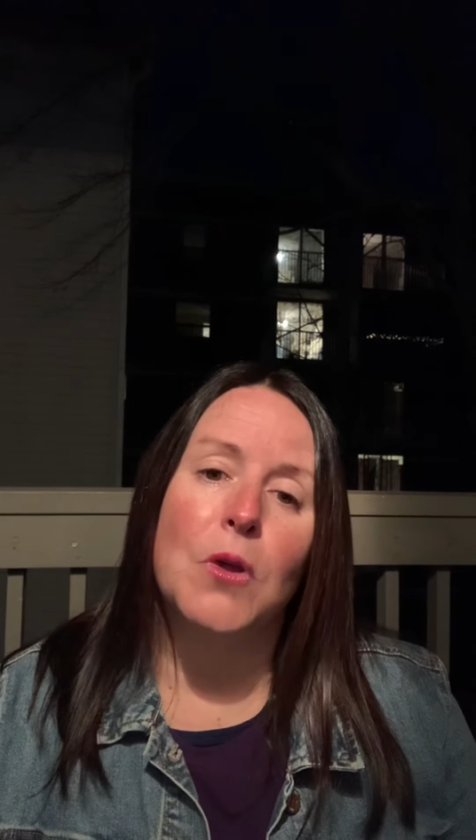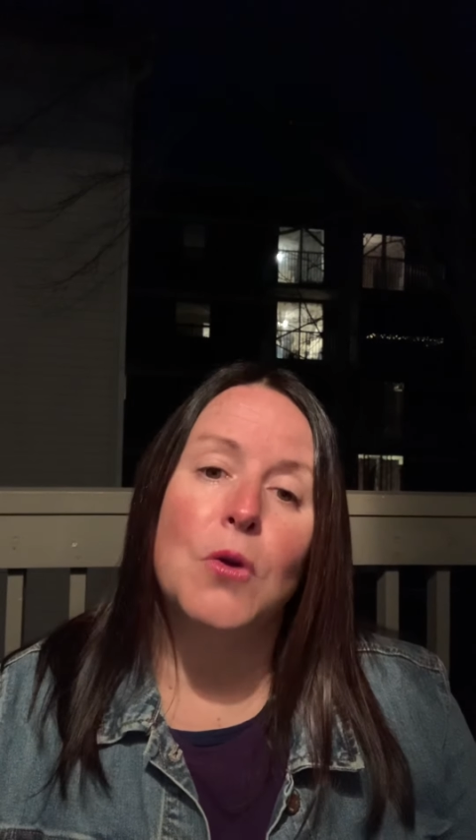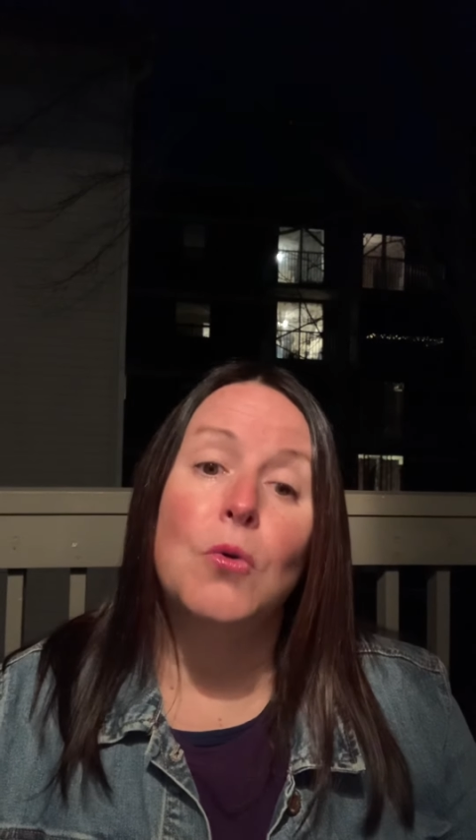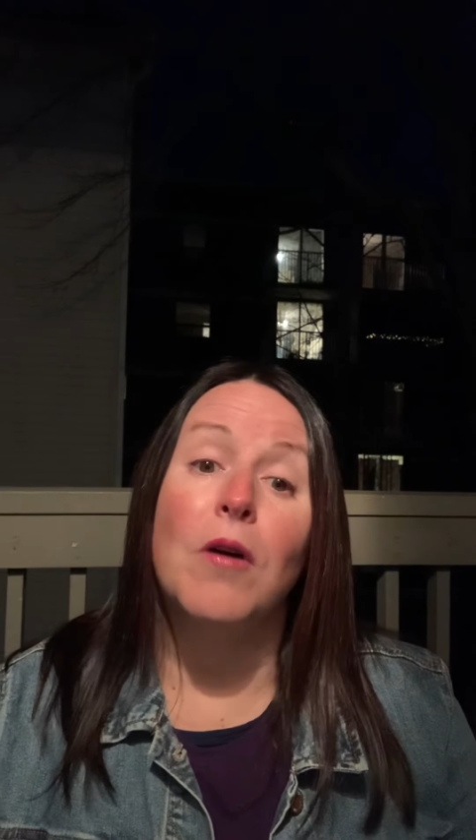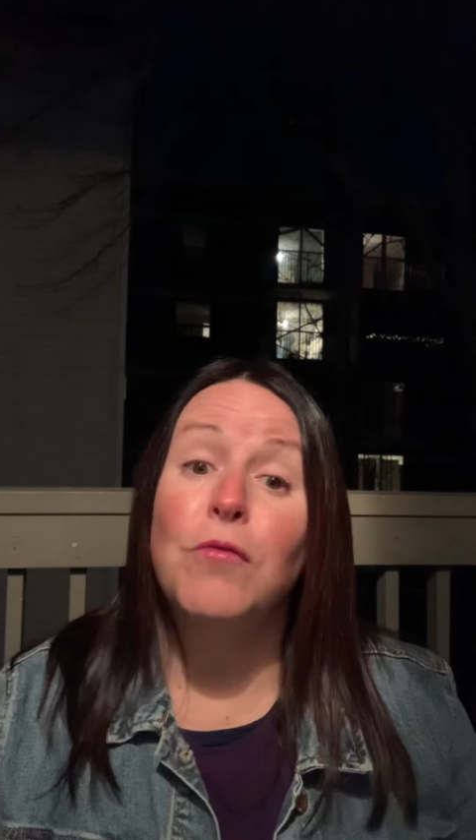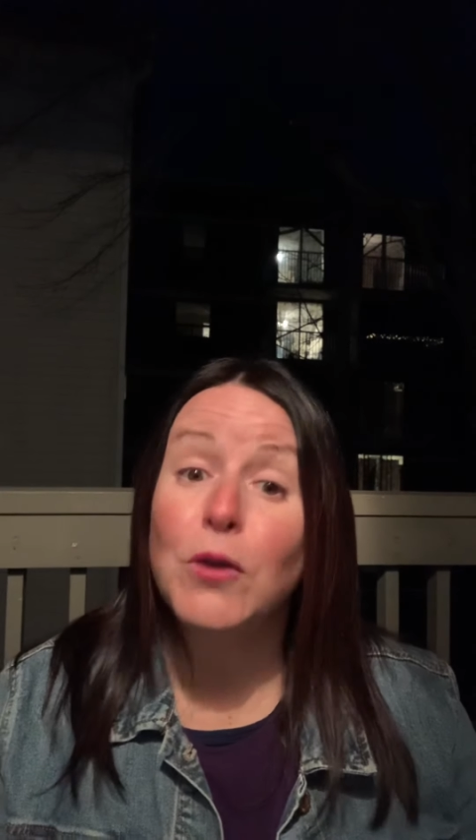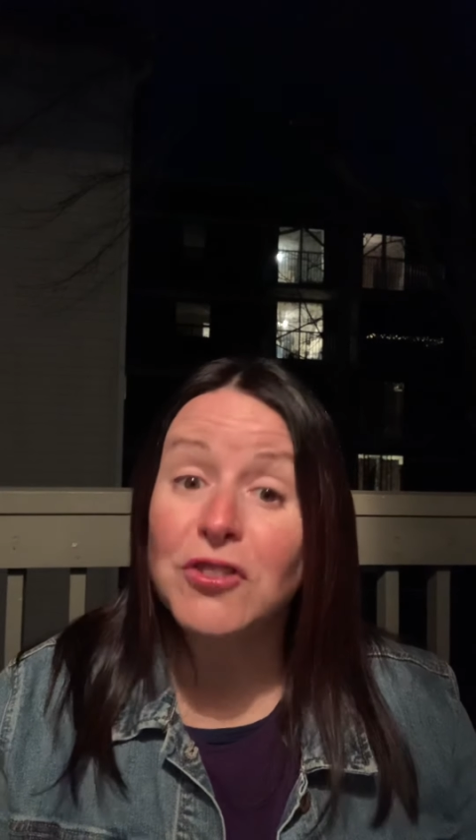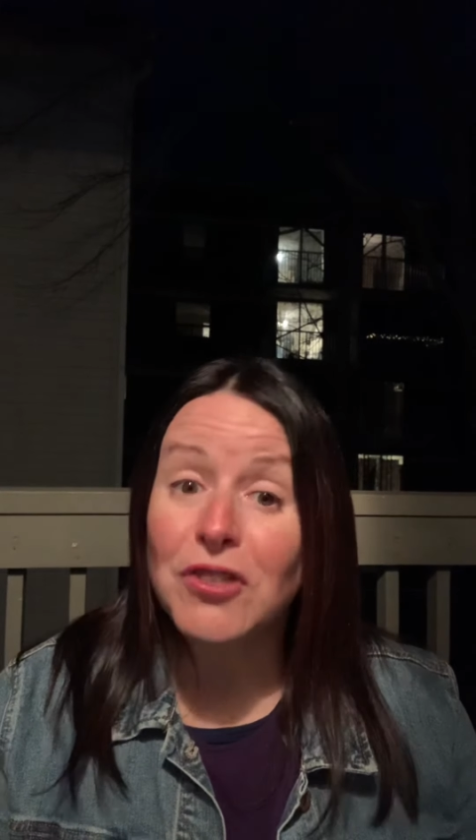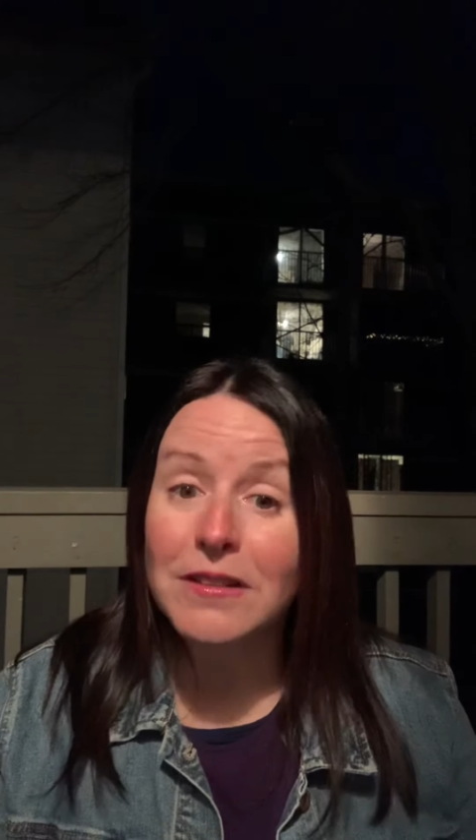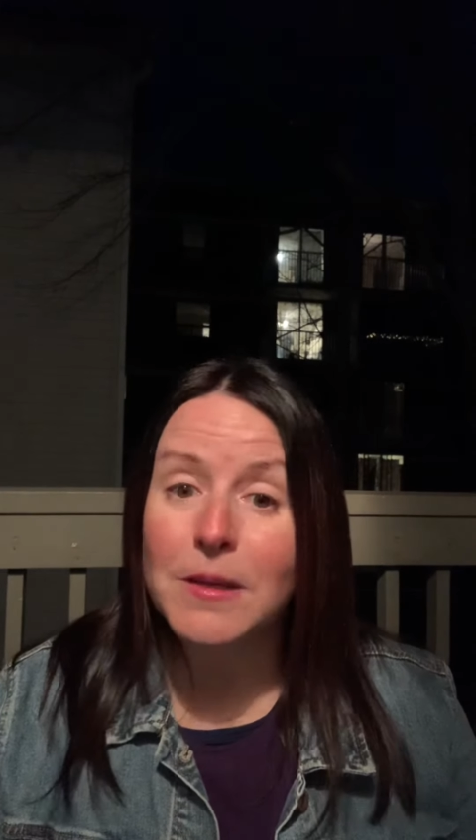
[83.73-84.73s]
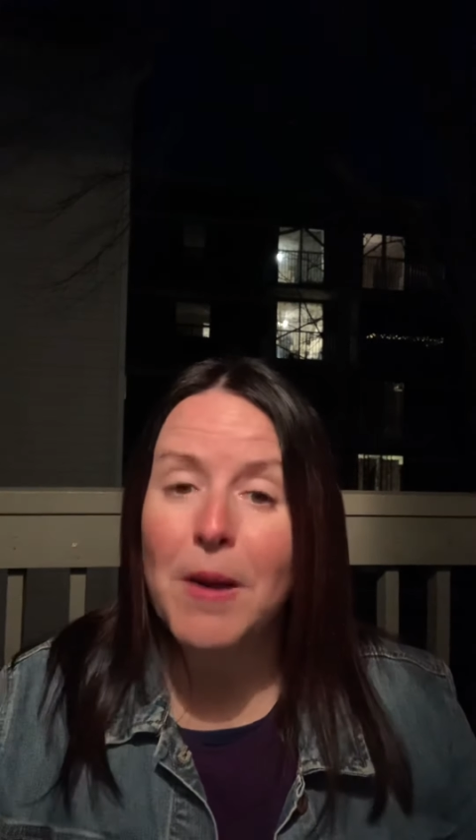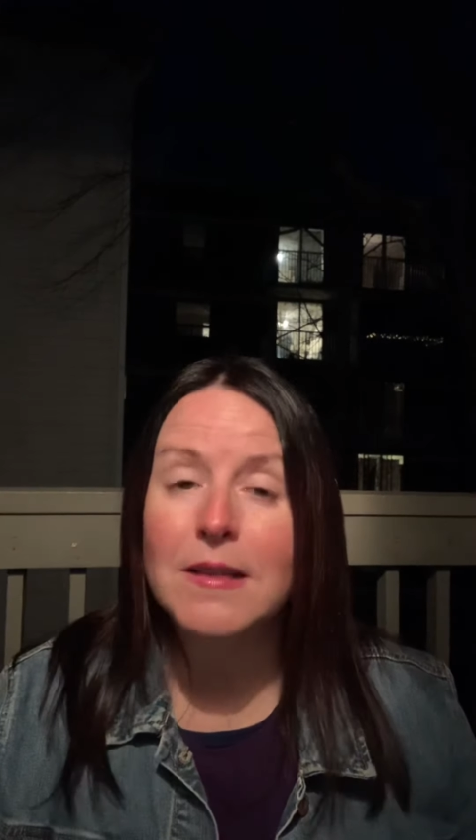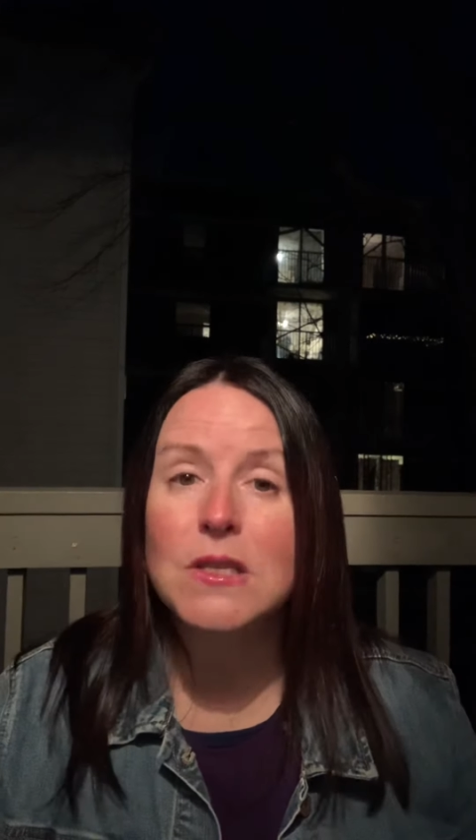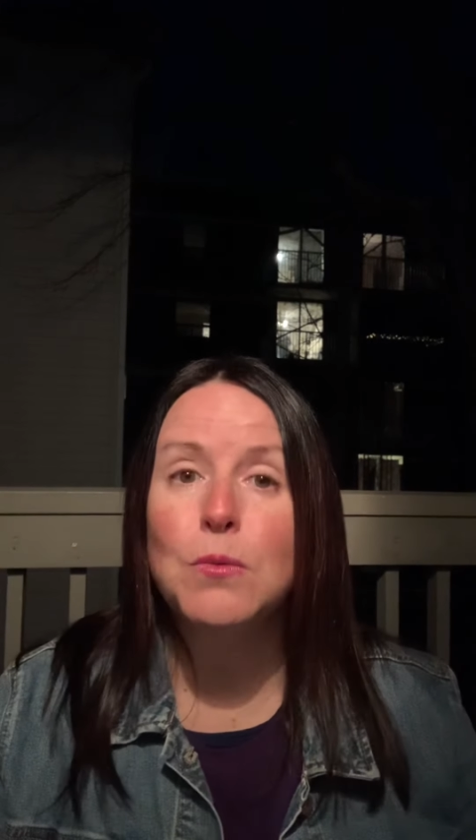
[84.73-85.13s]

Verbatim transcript: who unfortunately passed